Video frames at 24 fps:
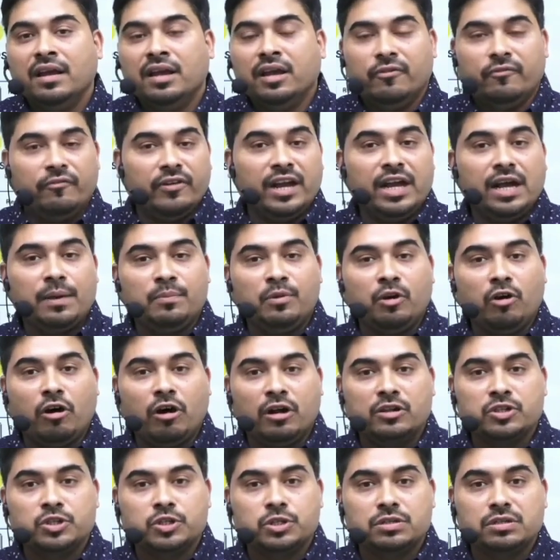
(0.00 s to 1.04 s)
We have
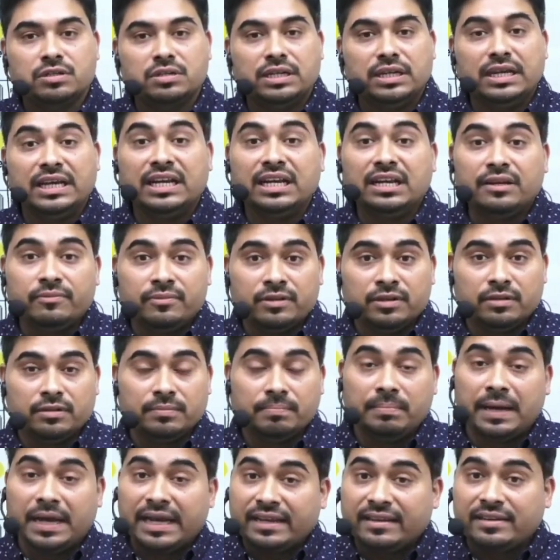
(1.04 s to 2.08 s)
launched 11
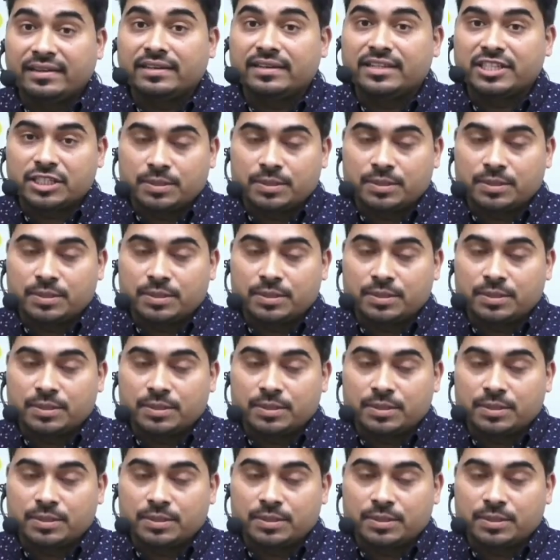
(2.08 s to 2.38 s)
banking